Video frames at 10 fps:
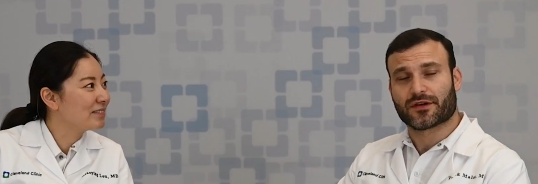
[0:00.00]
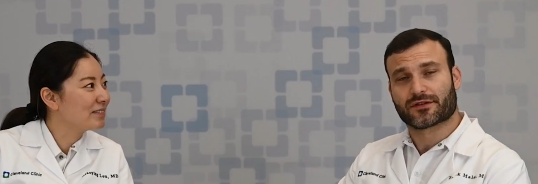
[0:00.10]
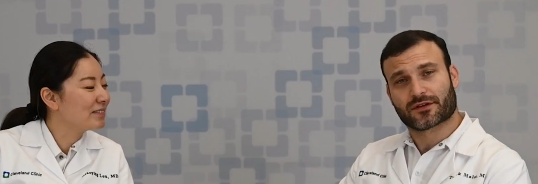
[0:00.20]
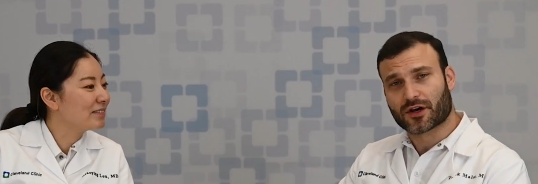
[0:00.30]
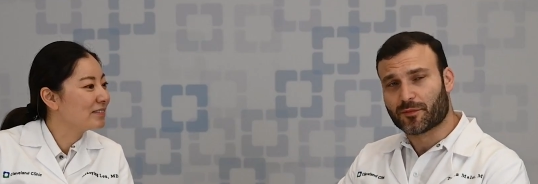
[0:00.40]

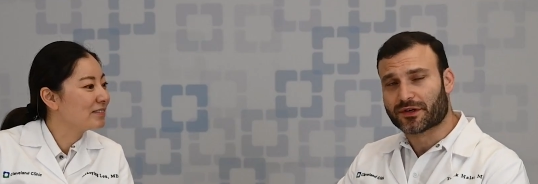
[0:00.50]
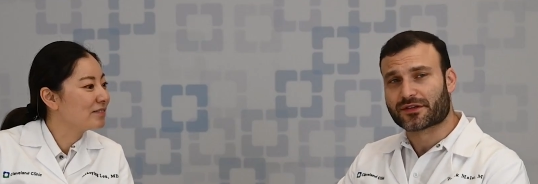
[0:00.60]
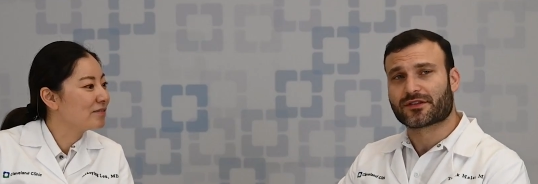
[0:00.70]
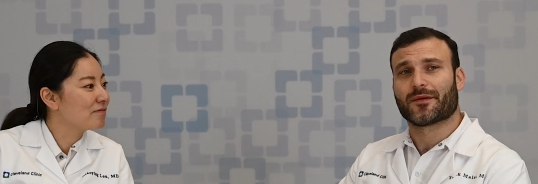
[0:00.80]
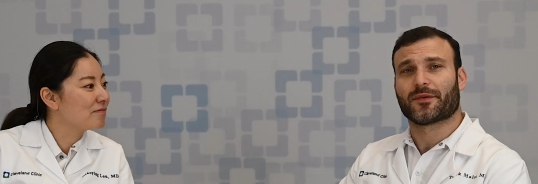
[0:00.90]
Speaker 1: It's a
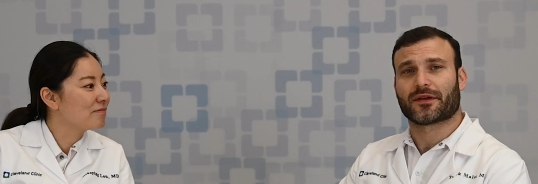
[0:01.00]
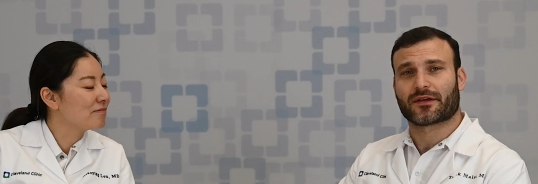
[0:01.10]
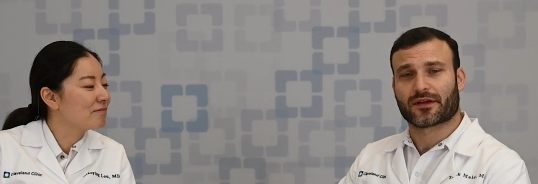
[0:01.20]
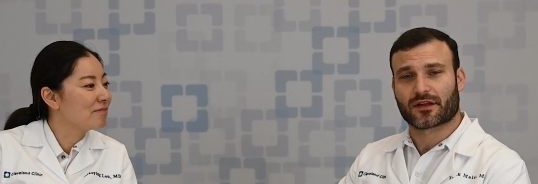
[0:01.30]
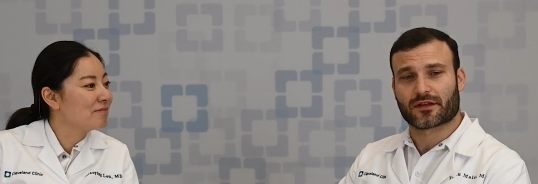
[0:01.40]
complex
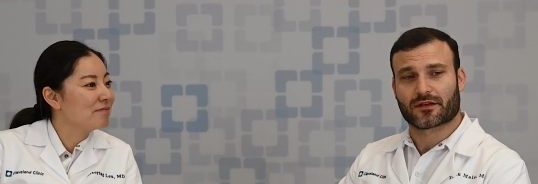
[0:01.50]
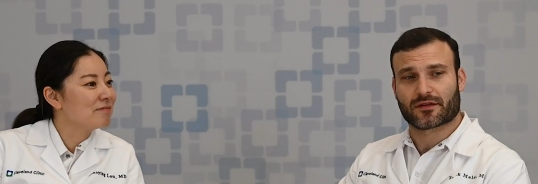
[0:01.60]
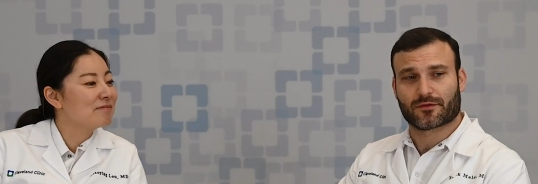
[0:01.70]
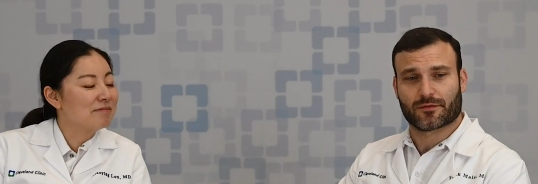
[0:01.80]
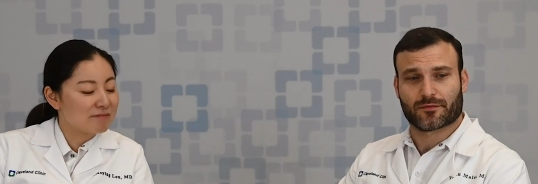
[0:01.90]
topic and
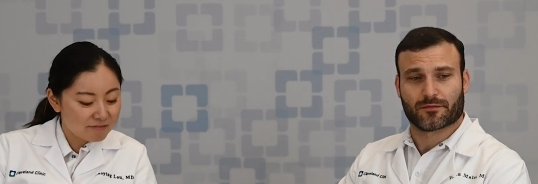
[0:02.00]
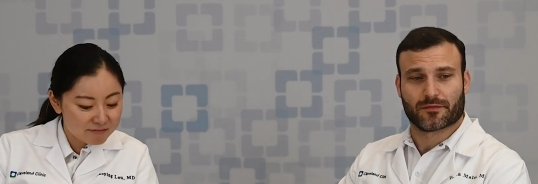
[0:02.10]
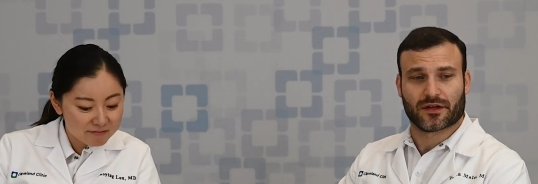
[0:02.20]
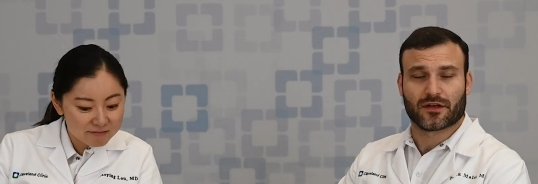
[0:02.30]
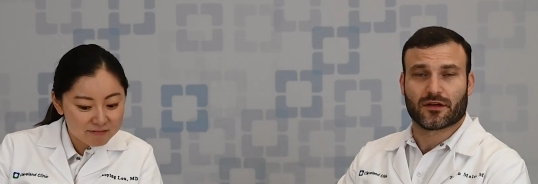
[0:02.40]

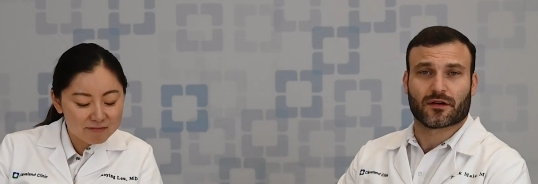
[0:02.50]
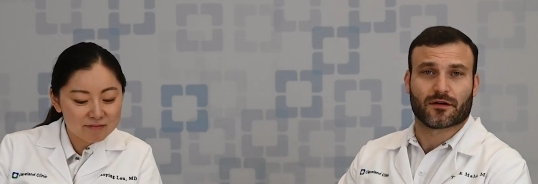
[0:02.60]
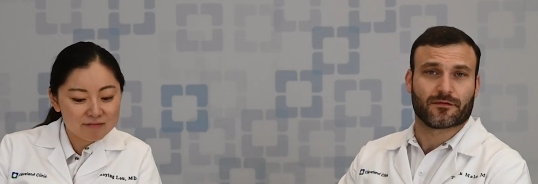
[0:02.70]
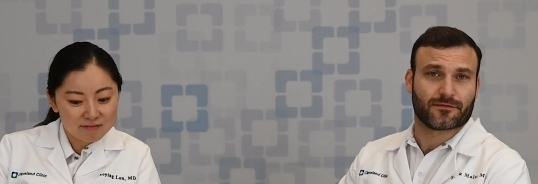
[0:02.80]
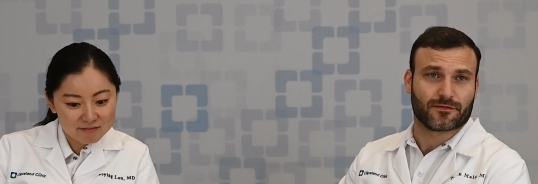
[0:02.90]
many
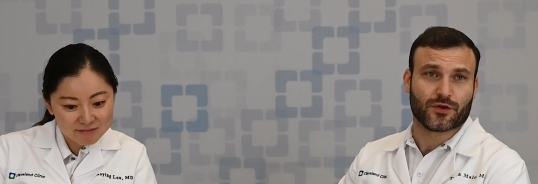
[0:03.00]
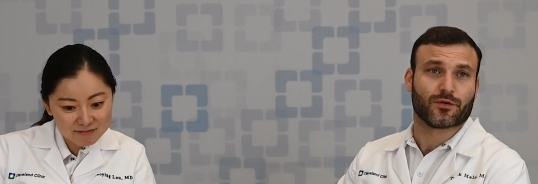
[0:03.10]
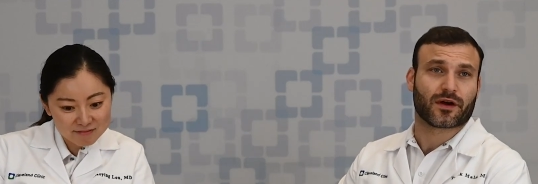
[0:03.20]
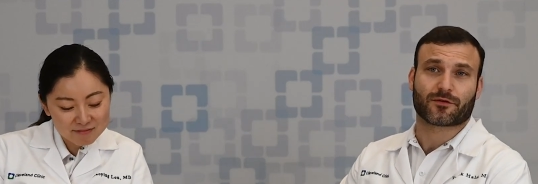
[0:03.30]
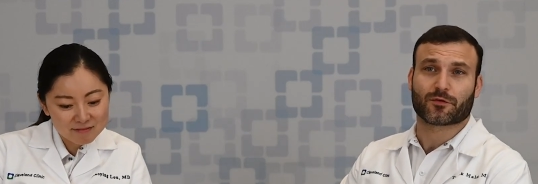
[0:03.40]
of
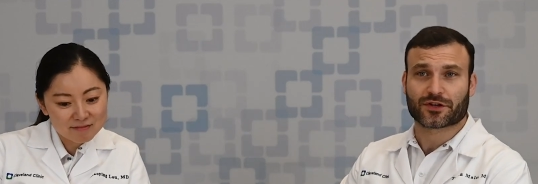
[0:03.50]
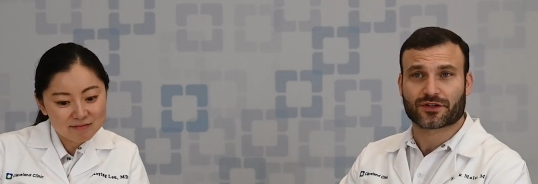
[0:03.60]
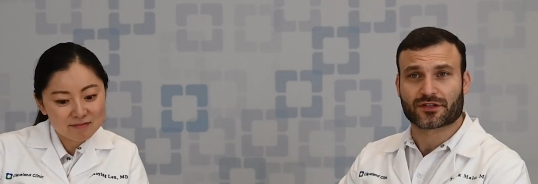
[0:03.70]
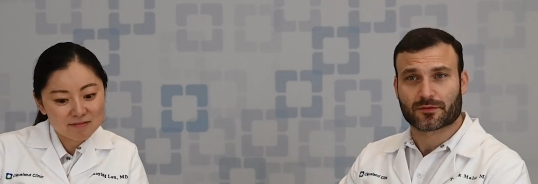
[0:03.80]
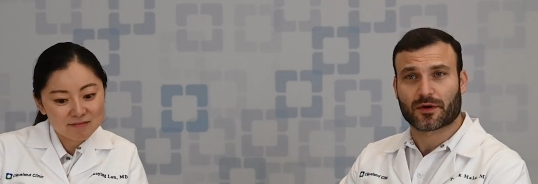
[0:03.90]
you have
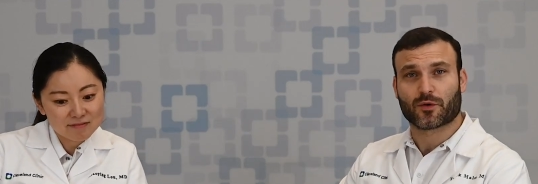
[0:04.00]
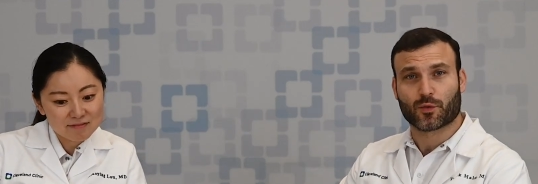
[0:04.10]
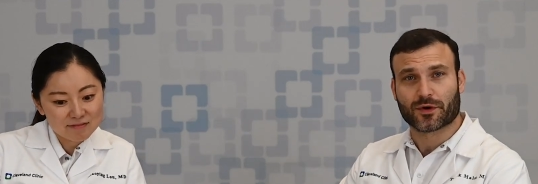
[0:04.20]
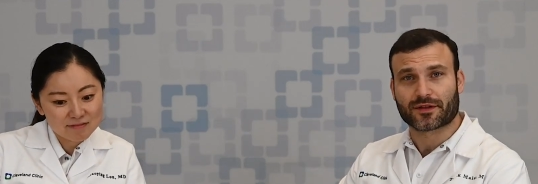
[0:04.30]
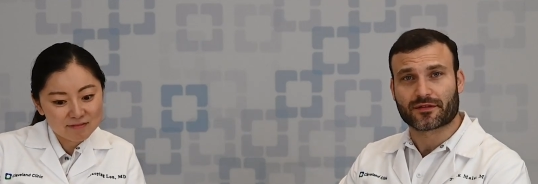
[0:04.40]
questions
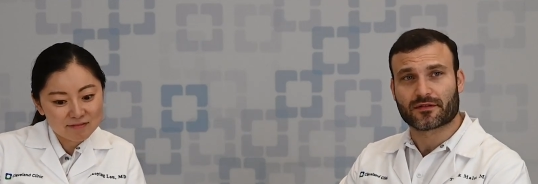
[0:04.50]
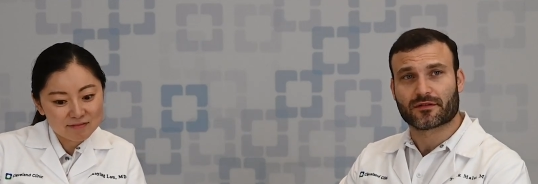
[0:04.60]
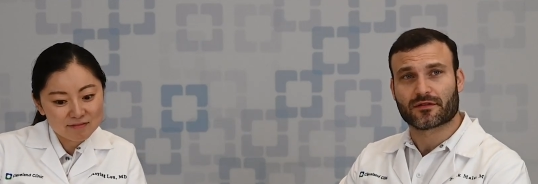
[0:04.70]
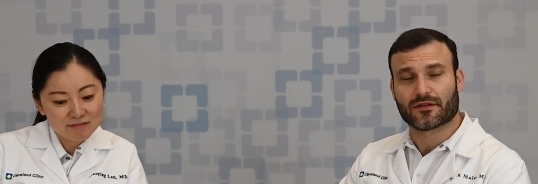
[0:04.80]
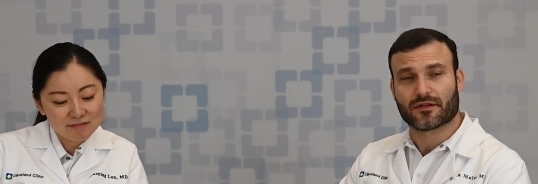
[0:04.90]
about what
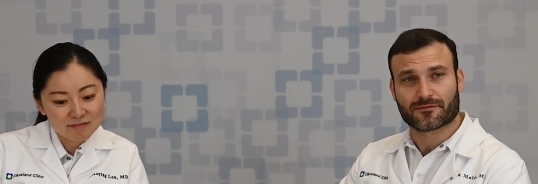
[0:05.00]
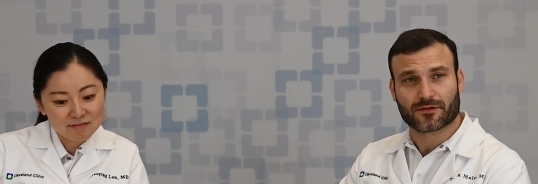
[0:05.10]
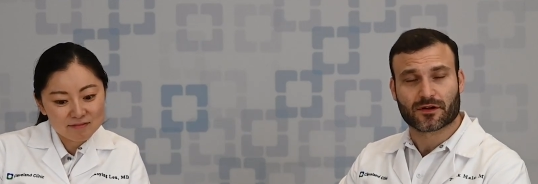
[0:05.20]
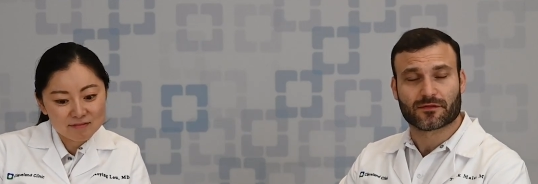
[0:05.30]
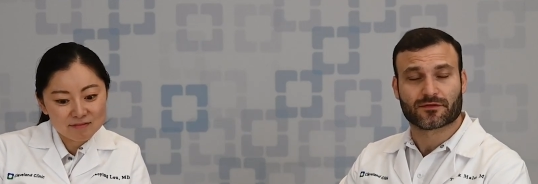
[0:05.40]

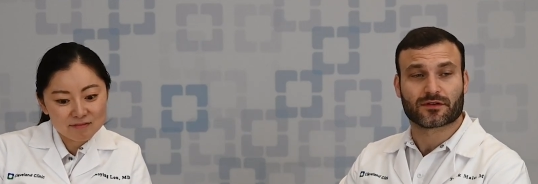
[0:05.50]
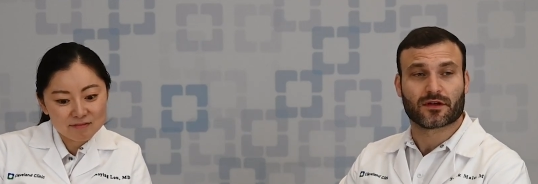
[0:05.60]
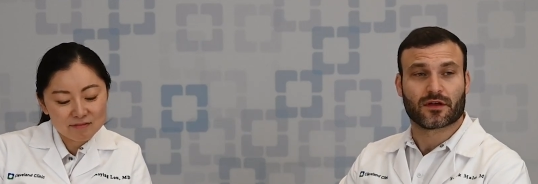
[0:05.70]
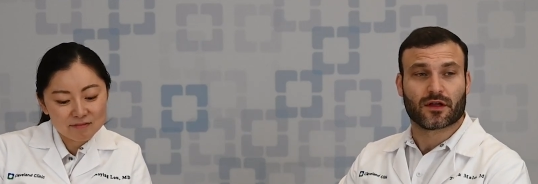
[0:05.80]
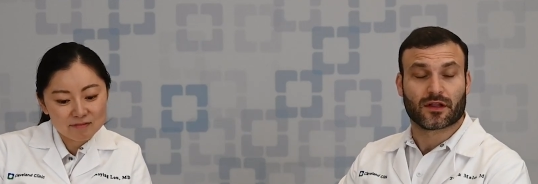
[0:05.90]

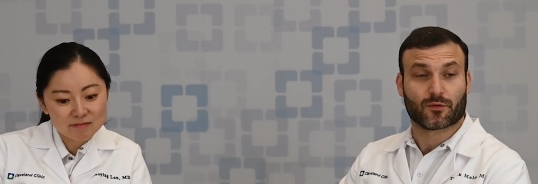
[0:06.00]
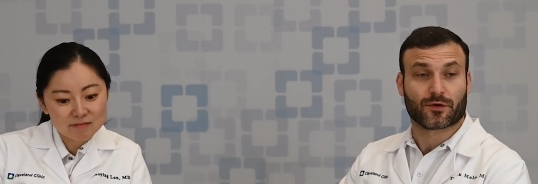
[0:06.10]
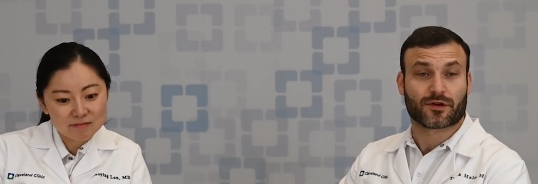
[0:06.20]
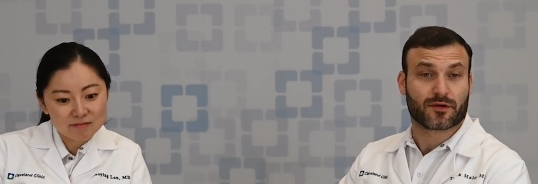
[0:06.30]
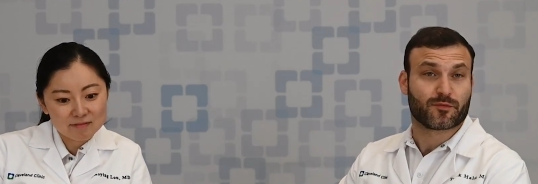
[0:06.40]
involves
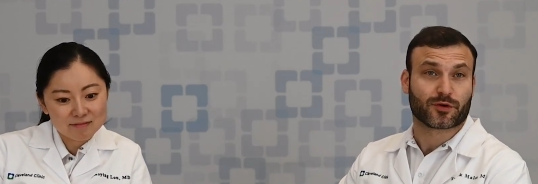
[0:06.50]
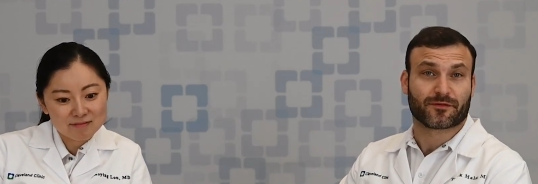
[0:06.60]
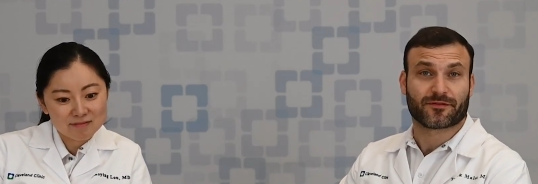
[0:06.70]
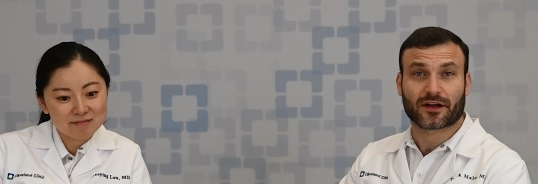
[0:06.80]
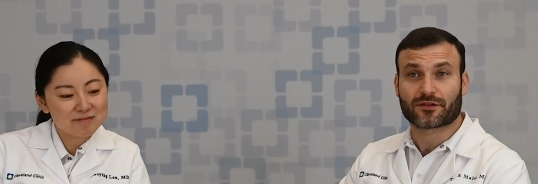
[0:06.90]
what are the
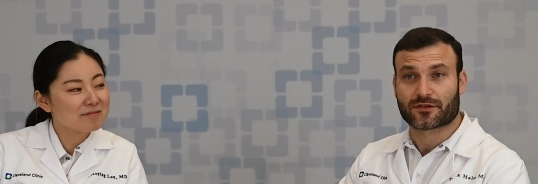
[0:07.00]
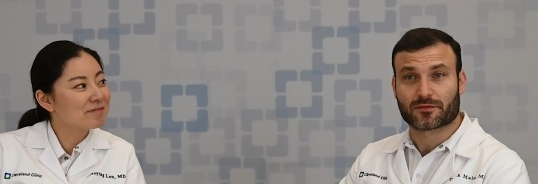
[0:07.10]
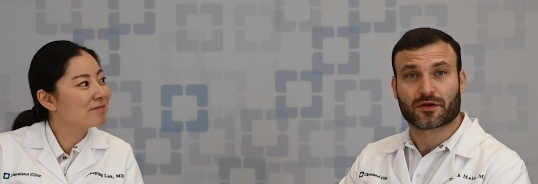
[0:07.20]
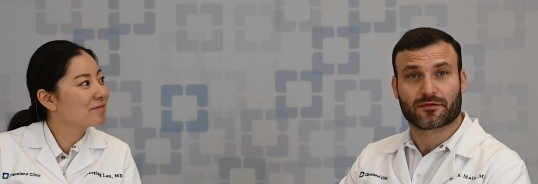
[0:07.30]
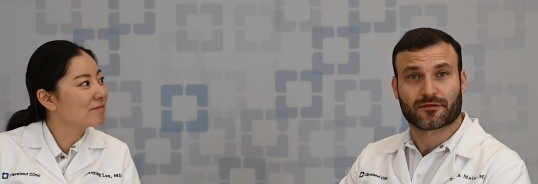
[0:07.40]
important factors
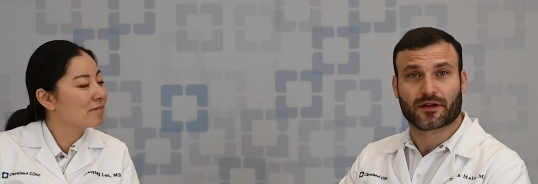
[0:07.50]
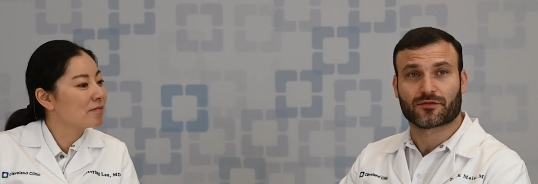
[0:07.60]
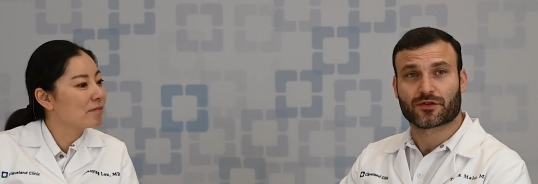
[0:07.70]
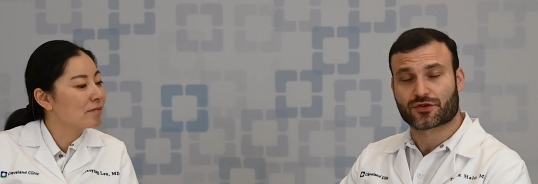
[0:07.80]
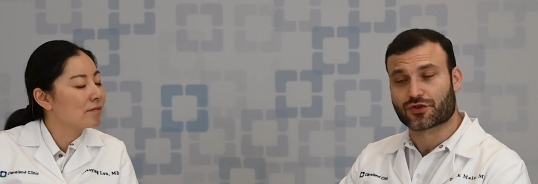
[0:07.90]
about
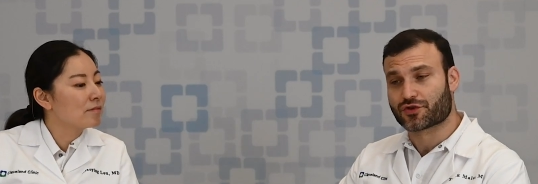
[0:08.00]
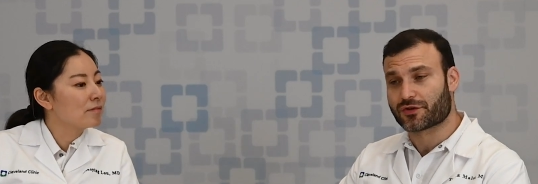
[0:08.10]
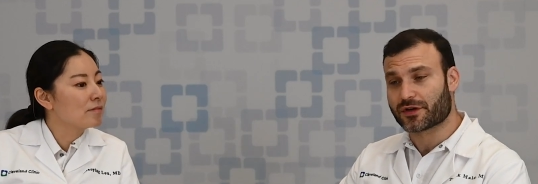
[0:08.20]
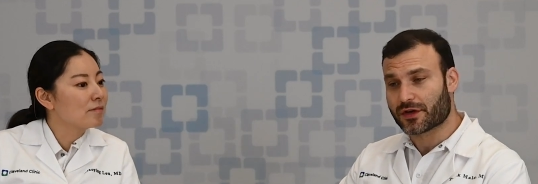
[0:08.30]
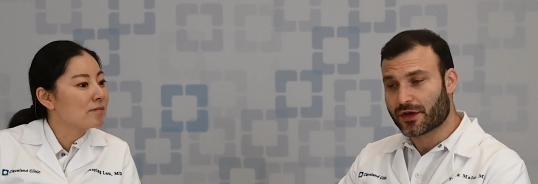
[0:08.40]
valvular
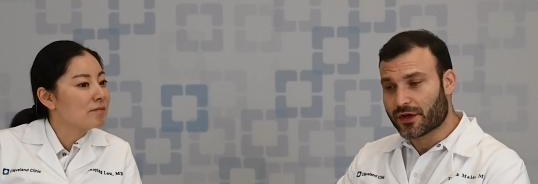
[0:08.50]
surgery?